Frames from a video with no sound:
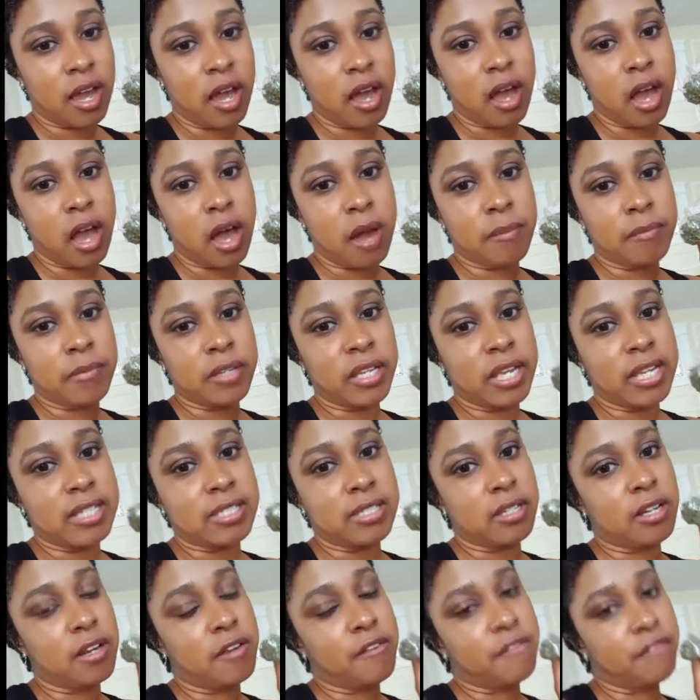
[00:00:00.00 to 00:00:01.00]
Like I
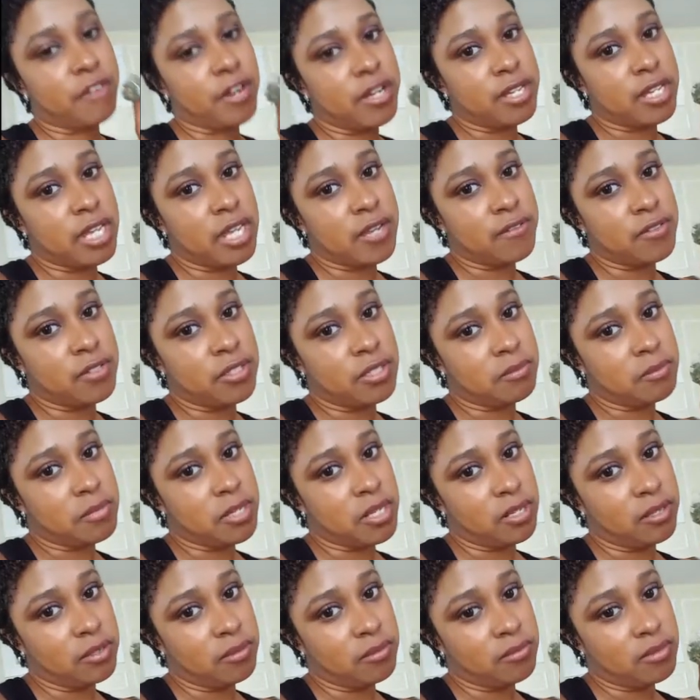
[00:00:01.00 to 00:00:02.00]
said, a friend gave it to
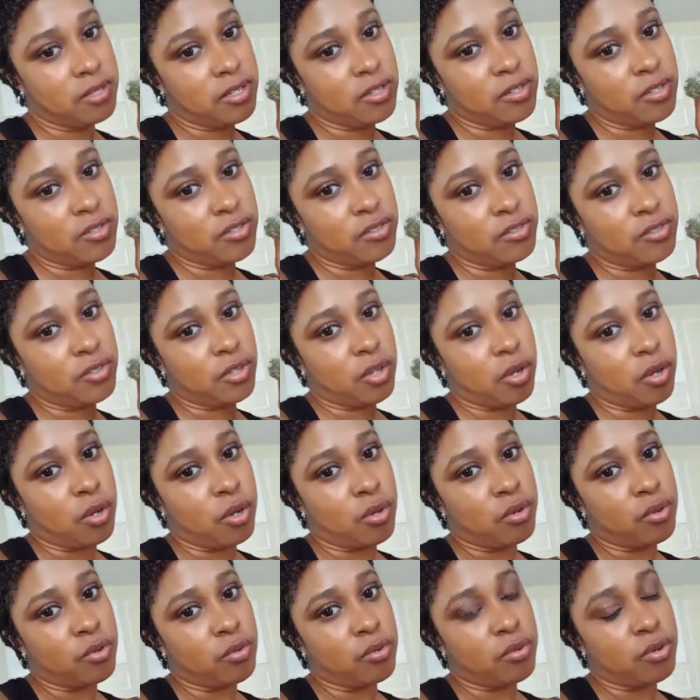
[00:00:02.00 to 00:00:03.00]
me. So
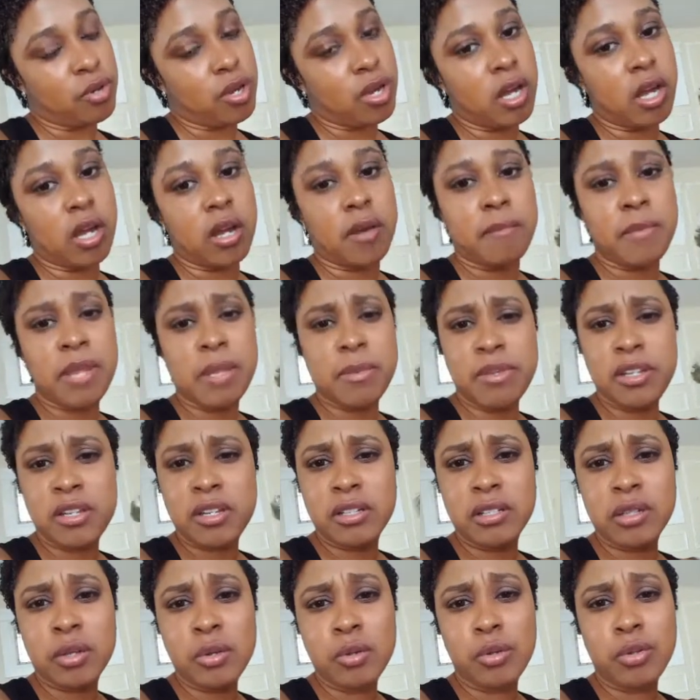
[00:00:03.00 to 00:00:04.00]
maybe
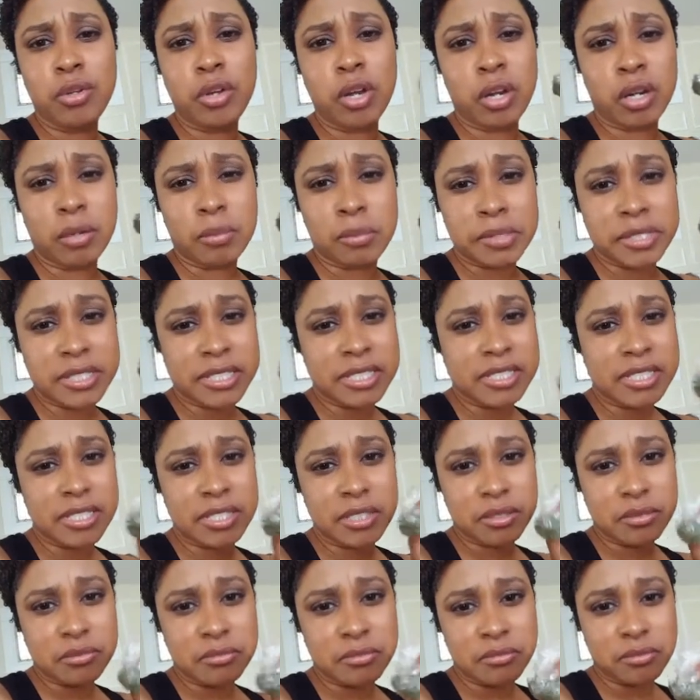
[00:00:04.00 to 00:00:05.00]
your local
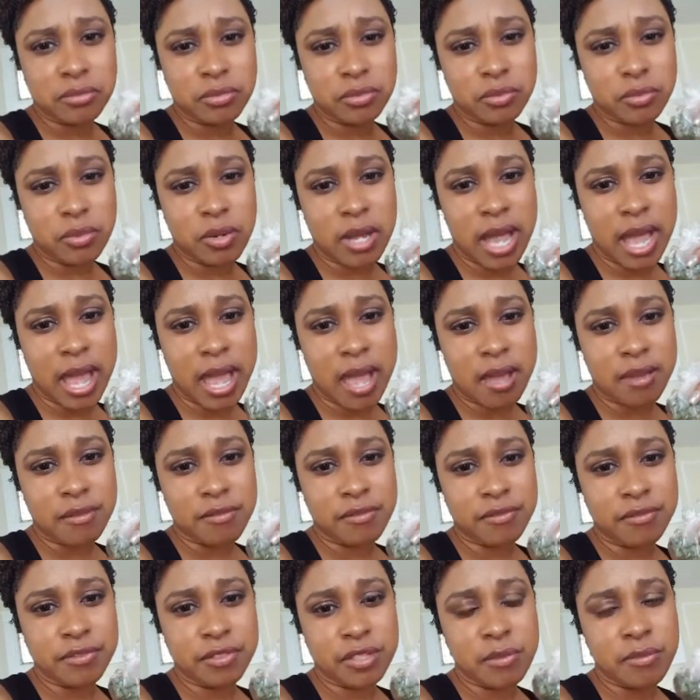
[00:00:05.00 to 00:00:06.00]
herbalist will
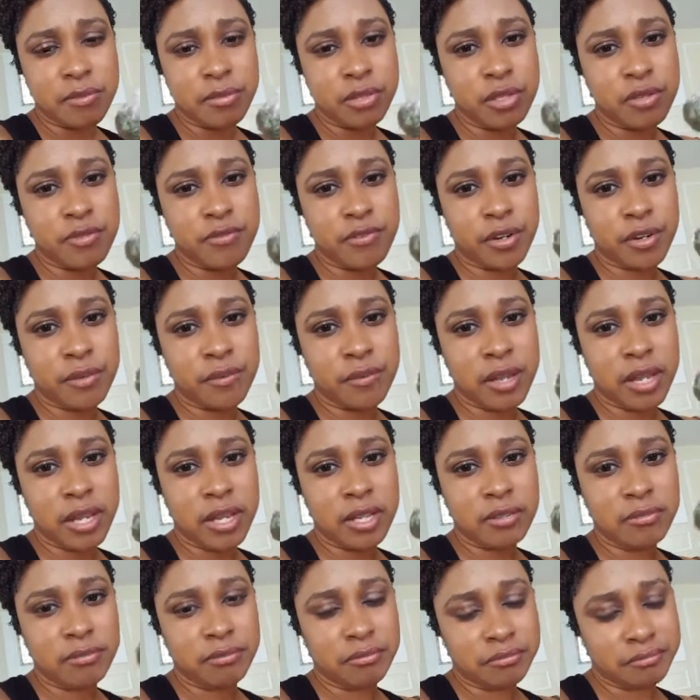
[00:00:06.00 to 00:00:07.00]
have some blue
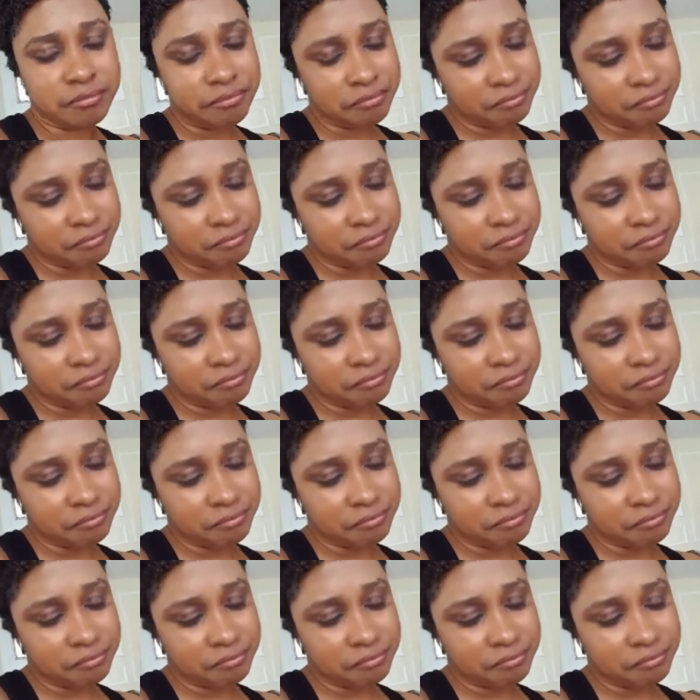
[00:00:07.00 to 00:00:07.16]
vervain.